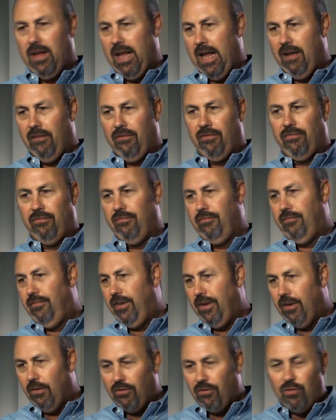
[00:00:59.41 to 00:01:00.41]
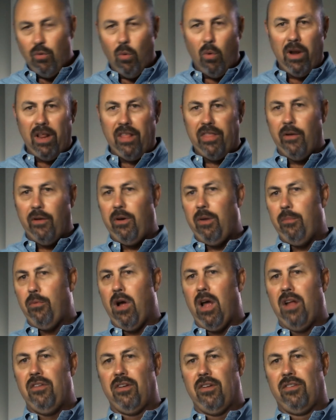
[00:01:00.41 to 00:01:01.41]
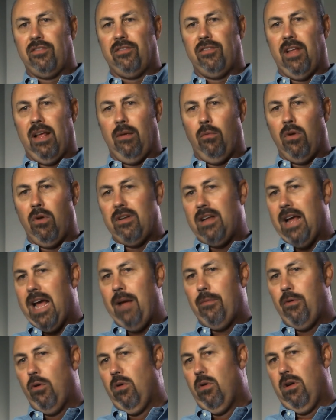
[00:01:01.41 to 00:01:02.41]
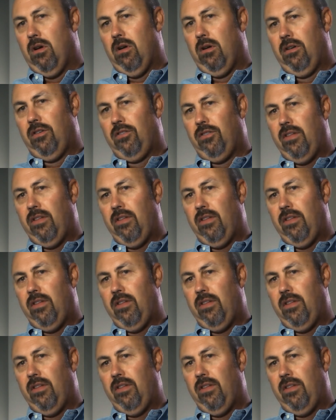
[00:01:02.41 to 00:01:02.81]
have you know 20, 30 projects at one time going on.